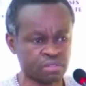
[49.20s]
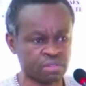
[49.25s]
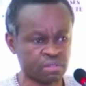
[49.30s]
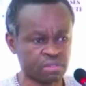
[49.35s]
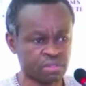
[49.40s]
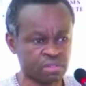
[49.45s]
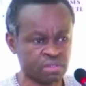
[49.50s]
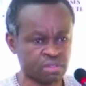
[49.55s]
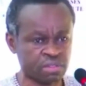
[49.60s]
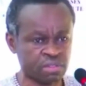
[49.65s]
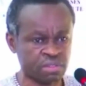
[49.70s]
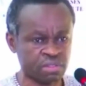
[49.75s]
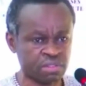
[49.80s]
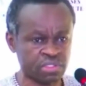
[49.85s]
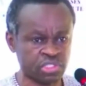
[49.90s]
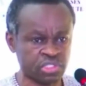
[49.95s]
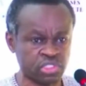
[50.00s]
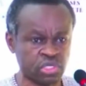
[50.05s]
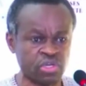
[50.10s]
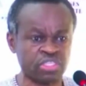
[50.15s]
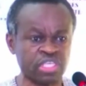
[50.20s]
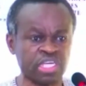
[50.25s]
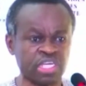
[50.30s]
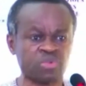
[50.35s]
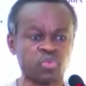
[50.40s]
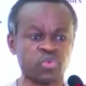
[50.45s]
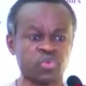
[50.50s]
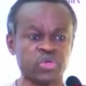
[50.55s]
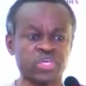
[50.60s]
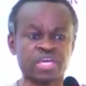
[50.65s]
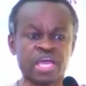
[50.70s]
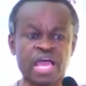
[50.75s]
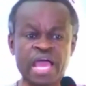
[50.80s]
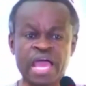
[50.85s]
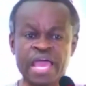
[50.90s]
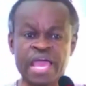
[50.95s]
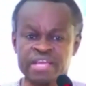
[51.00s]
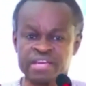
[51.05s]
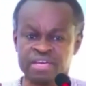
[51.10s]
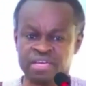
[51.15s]
so that we are
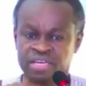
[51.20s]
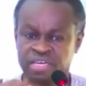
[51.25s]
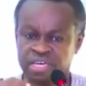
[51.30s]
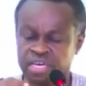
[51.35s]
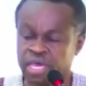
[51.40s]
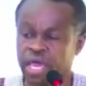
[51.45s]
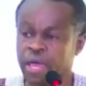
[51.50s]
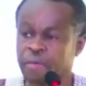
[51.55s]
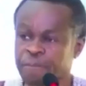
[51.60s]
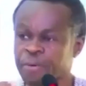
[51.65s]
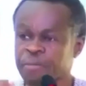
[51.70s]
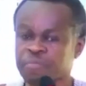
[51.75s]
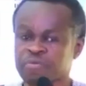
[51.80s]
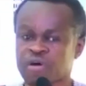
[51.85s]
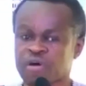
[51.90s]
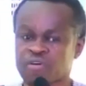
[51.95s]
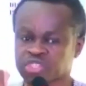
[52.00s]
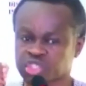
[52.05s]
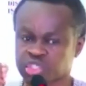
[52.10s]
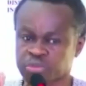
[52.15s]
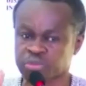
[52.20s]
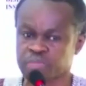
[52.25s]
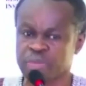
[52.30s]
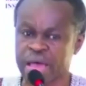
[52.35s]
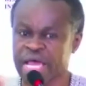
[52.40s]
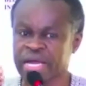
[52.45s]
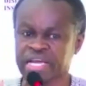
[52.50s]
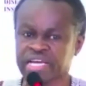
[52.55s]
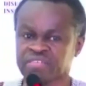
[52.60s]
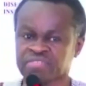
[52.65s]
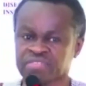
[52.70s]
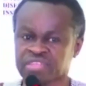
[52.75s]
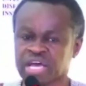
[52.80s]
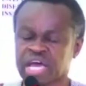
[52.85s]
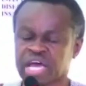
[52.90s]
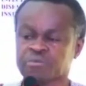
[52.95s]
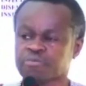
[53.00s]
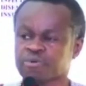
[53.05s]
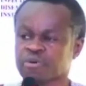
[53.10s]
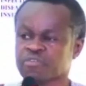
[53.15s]
incapable of smelling that
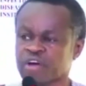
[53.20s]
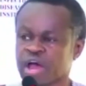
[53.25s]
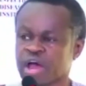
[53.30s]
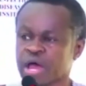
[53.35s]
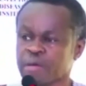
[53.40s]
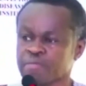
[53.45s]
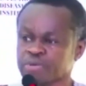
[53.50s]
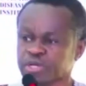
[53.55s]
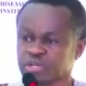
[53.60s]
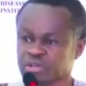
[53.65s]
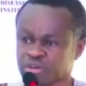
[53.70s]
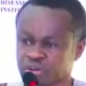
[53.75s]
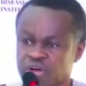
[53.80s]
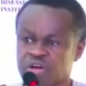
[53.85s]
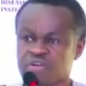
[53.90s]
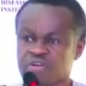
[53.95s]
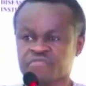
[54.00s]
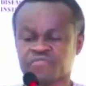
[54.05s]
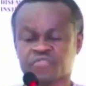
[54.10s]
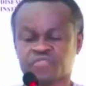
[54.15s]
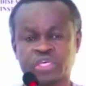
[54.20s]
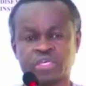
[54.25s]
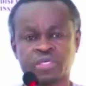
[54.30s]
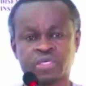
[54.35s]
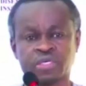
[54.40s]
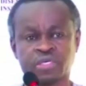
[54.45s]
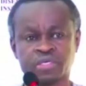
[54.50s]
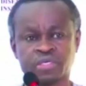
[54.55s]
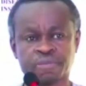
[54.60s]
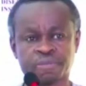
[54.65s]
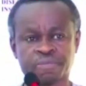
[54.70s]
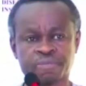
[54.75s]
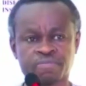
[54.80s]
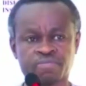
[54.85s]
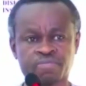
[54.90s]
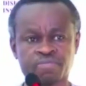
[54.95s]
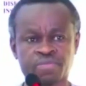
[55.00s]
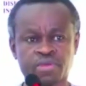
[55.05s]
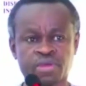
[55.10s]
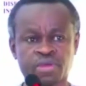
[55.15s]
proverbial coffee.
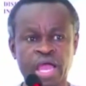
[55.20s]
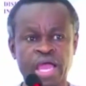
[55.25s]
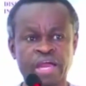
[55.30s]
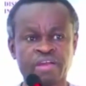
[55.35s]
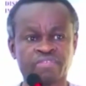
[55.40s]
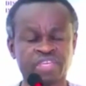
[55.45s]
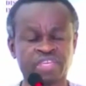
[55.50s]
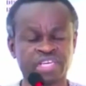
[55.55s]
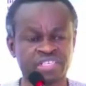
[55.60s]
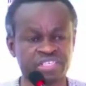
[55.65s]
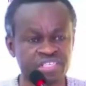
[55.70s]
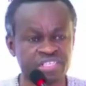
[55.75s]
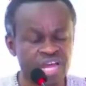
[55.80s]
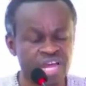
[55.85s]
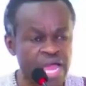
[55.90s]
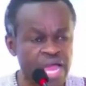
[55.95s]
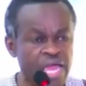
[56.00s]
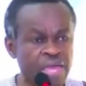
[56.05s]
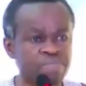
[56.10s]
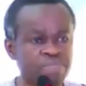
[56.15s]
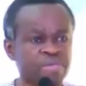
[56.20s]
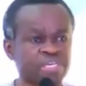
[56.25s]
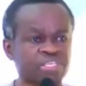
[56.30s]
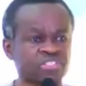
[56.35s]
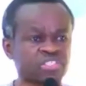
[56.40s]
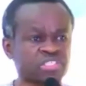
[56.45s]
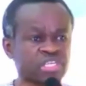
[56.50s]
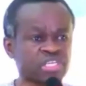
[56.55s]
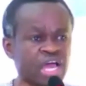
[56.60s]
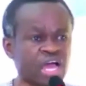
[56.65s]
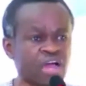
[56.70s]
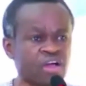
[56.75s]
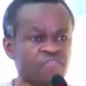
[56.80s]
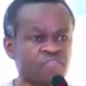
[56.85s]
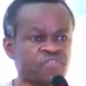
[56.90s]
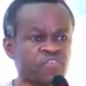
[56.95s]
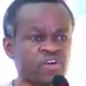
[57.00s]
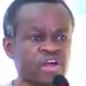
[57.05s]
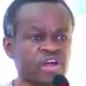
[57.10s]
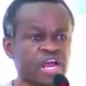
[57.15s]
And the time is now for us
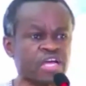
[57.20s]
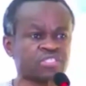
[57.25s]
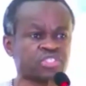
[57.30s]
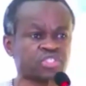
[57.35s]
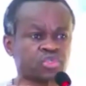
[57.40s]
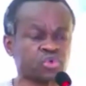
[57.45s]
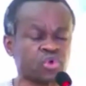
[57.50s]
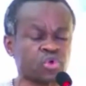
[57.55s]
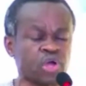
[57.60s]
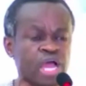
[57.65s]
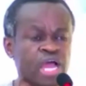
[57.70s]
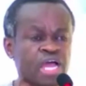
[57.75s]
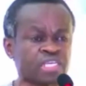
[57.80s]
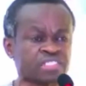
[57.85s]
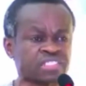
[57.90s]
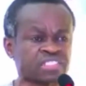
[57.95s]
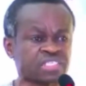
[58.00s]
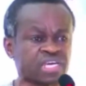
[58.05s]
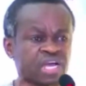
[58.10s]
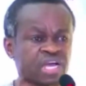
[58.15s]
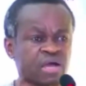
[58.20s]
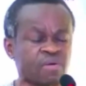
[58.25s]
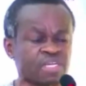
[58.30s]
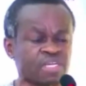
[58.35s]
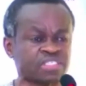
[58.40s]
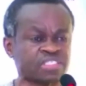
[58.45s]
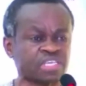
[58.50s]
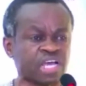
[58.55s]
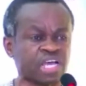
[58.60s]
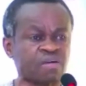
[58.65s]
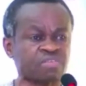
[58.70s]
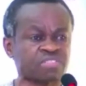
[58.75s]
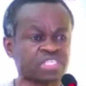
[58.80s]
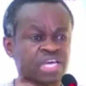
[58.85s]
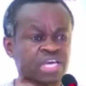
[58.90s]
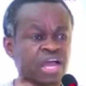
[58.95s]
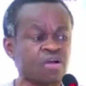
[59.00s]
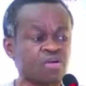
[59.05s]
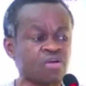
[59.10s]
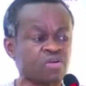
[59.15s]
to ask ourselves, how
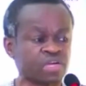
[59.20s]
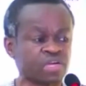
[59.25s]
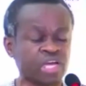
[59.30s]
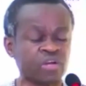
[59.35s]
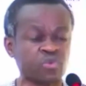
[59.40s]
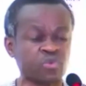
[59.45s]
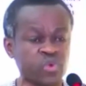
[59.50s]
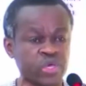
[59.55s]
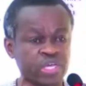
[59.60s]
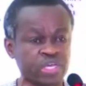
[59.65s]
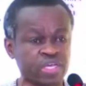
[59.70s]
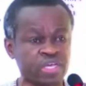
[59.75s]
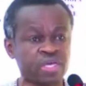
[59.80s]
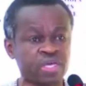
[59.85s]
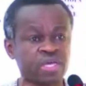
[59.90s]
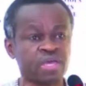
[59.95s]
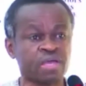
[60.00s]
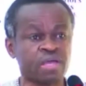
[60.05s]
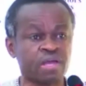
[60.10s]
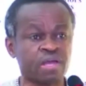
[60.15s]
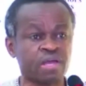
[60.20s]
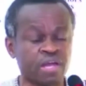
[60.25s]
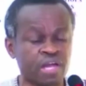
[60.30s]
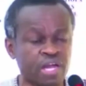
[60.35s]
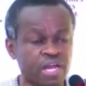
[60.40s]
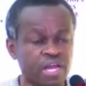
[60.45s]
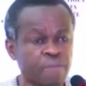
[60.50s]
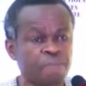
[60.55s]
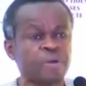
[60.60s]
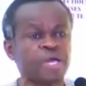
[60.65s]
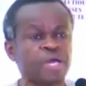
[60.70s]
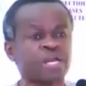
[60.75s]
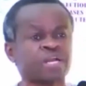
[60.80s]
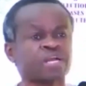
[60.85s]
can we liberate